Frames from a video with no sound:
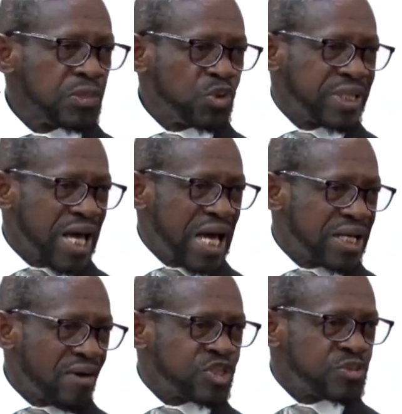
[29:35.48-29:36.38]
You can't
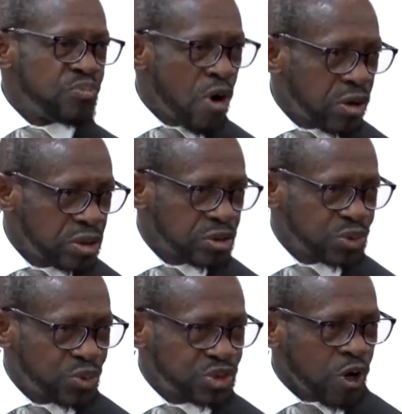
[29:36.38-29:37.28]
have
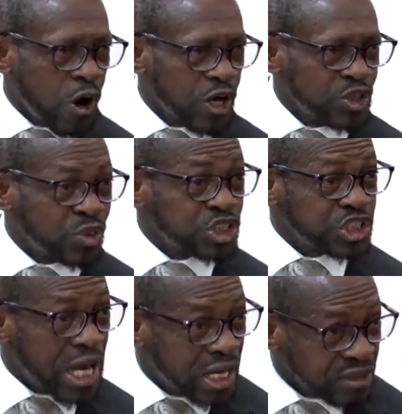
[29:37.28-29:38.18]
smuggled goods on your
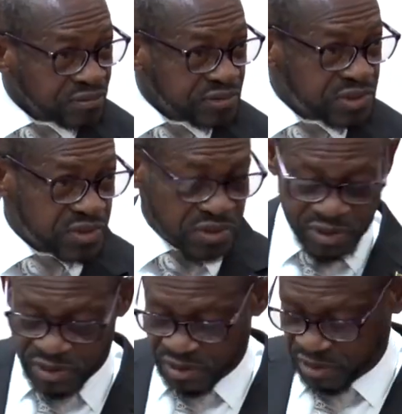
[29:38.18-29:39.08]

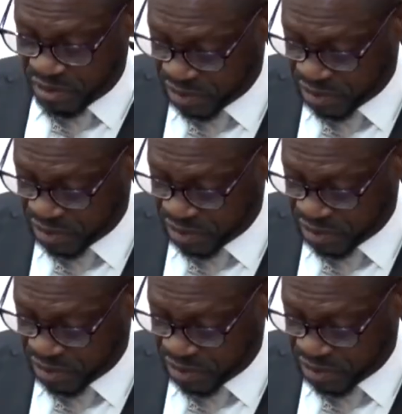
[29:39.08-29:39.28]
shelves.